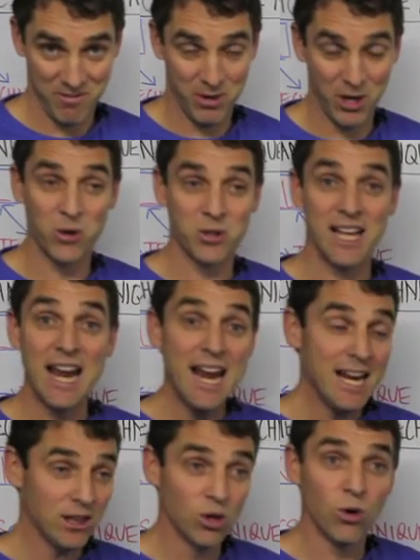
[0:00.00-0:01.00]
Because
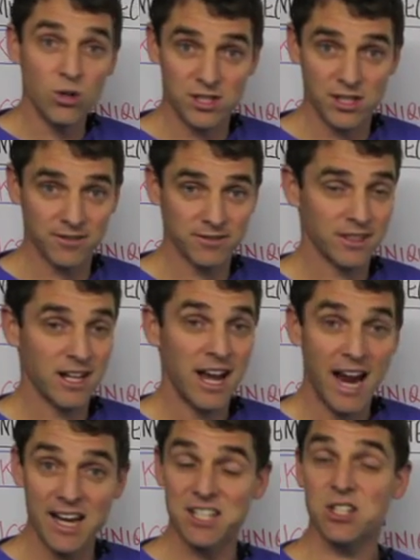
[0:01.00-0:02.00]

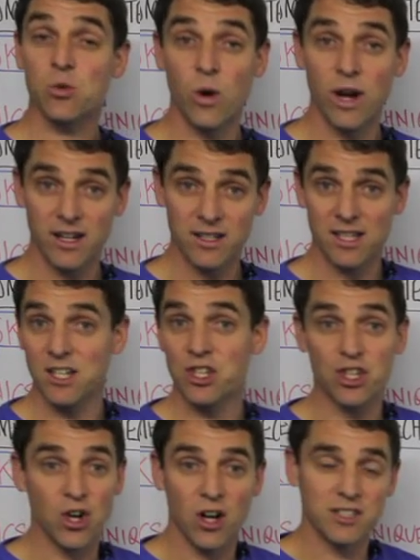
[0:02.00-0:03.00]
his swings, his
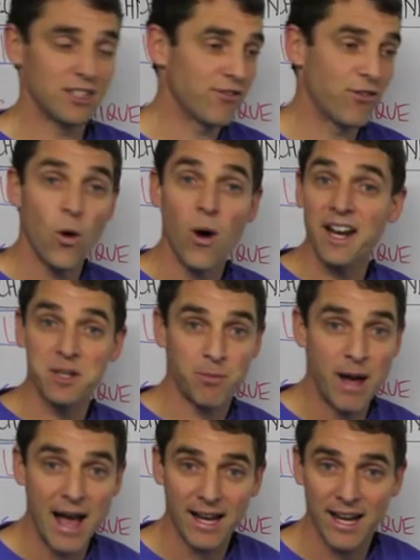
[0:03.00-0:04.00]
shots, his forehand, his
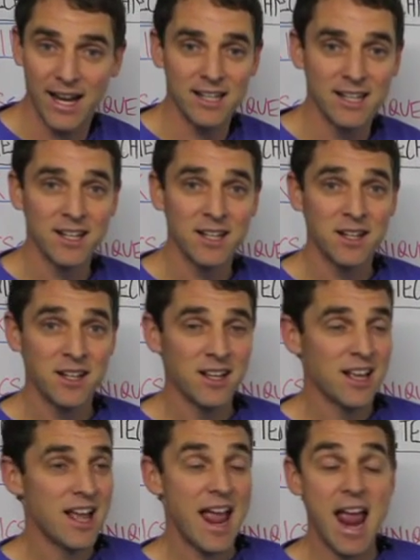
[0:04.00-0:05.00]
backhand,
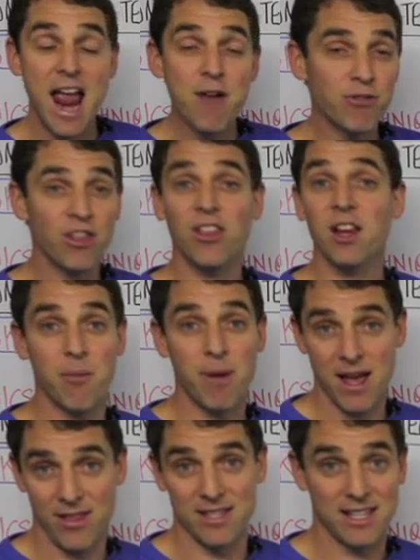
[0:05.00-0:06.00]
everything
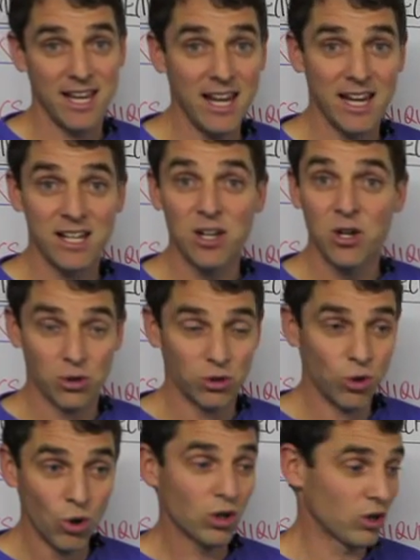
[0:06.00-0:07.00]
about this kid
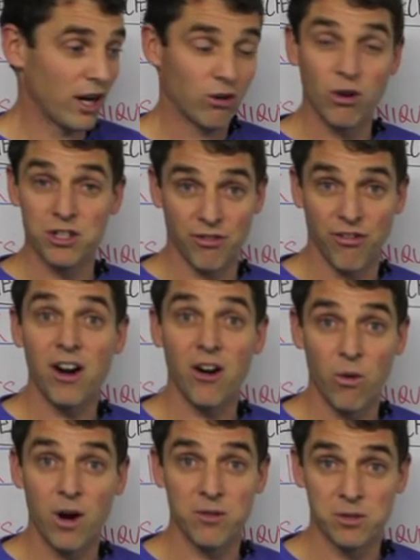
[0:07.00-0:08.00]
looked like Roger
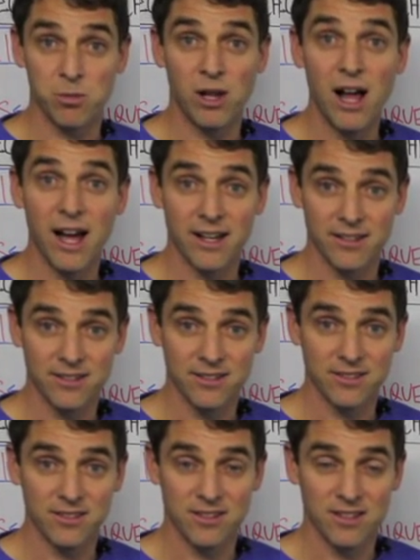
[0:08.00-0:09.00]
Federer when he was playing
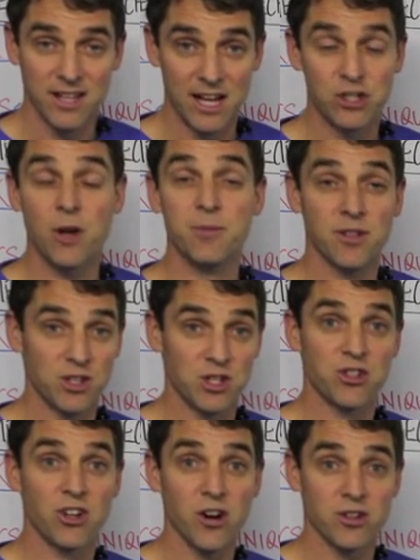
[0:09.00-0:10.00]
in terms of his
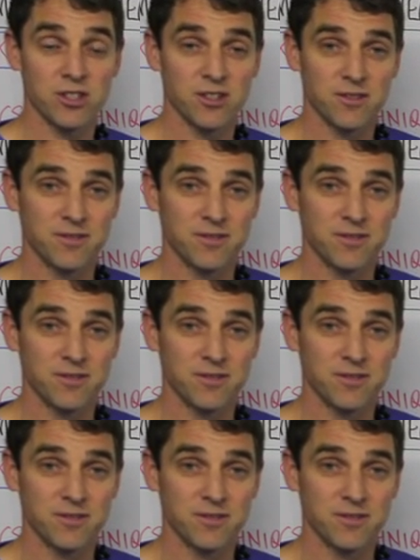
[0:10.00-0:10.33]
strokes.